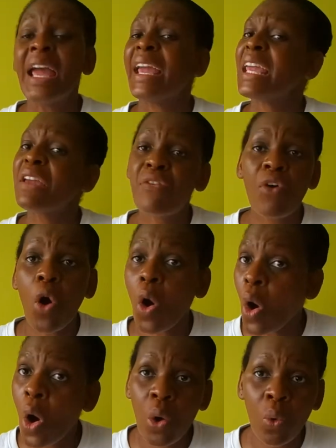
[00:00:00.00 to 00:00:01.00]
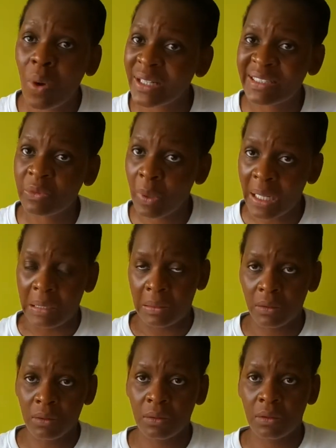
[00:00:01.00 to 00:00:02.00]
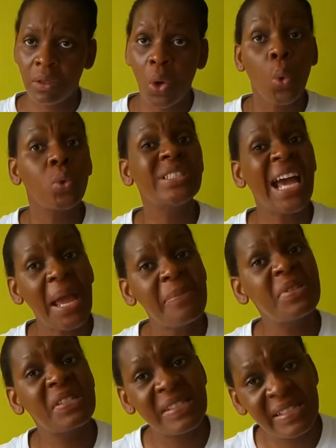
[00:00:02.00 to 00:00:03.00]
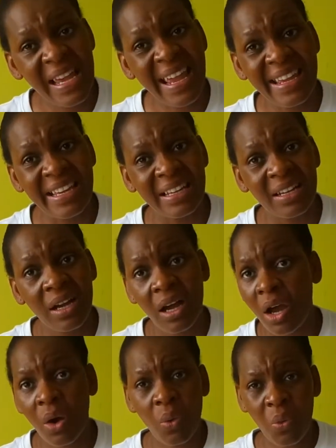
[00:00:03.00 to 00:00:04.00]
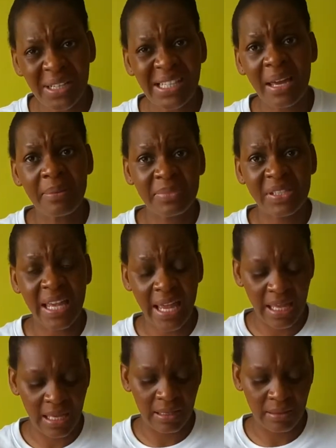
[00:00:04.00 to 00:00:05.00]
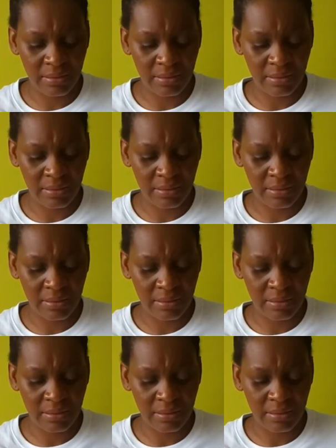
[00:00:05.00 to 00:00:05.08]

If all was well, would I be saying what I am saying?